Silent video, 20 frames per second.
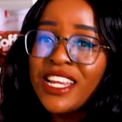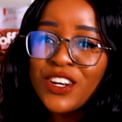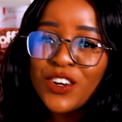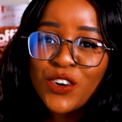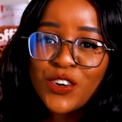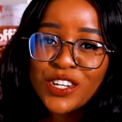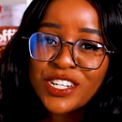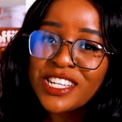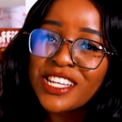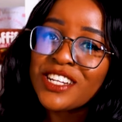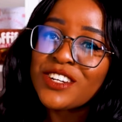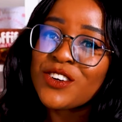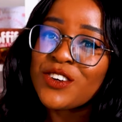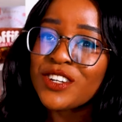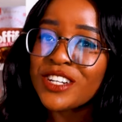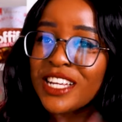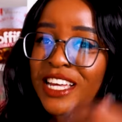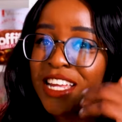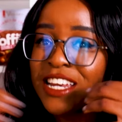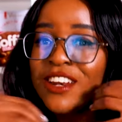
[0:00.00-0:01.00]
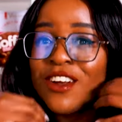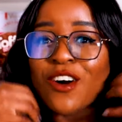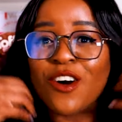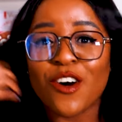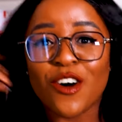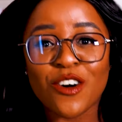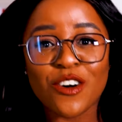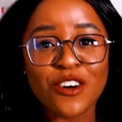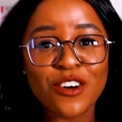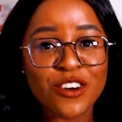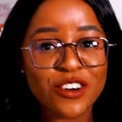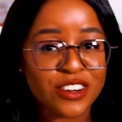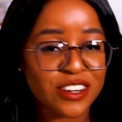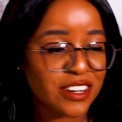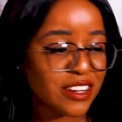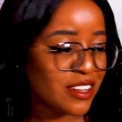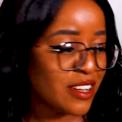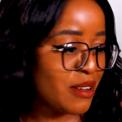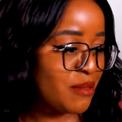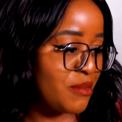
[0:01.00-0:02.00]
and on and on and
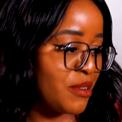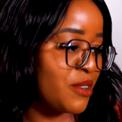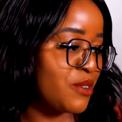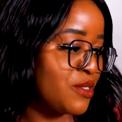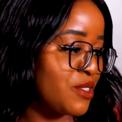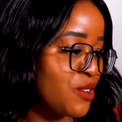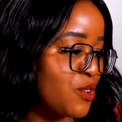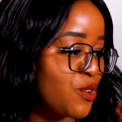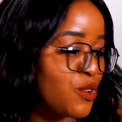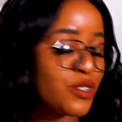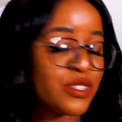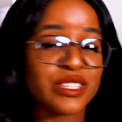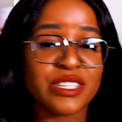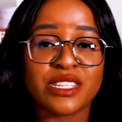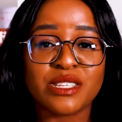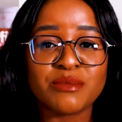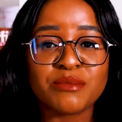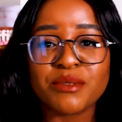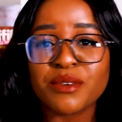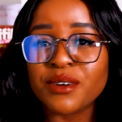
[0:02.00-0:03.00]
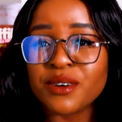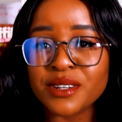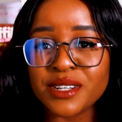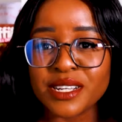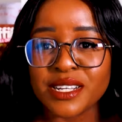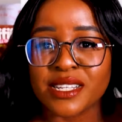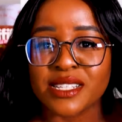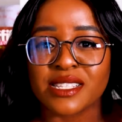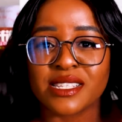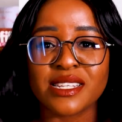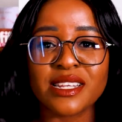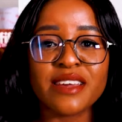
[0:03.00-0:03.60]
on about all these products